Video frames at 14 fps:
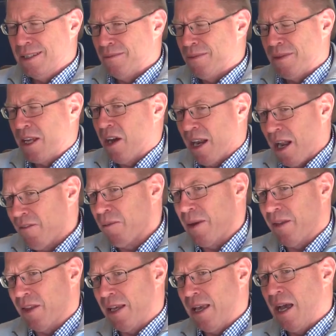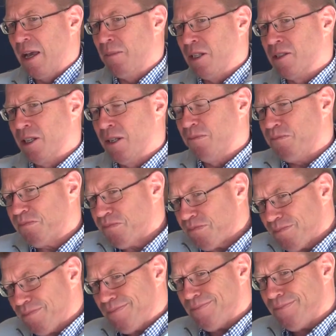thing I love about the game is that
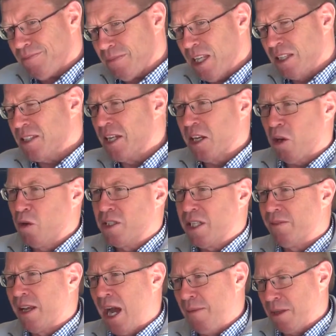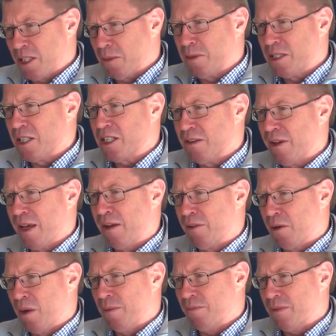it's an inclusive game. There's a position for
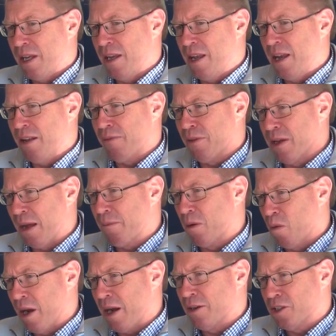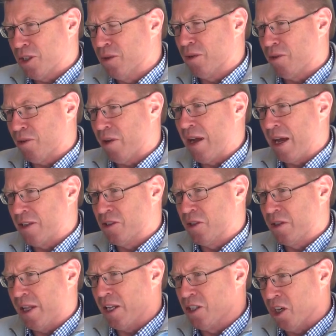everyone. And if the number 1, 2 and 3 aren't
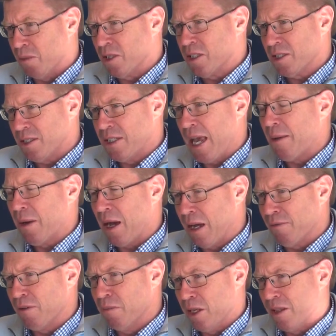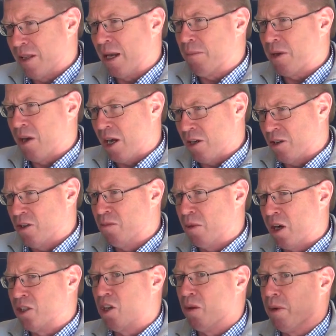doing their job, it's damn hard for me, the number 9, to do
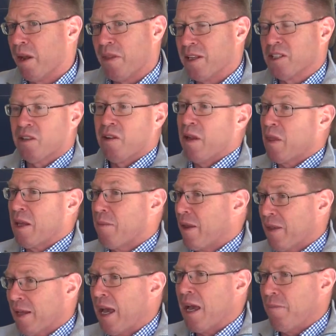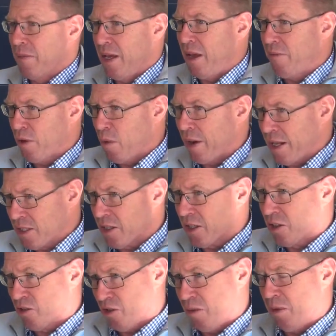my job. And I think it's a great thing about the game. Everyone has to
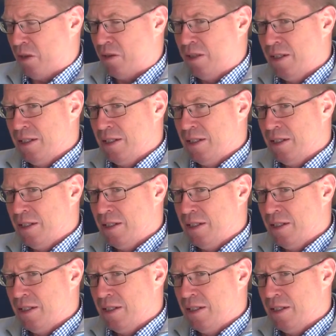contribute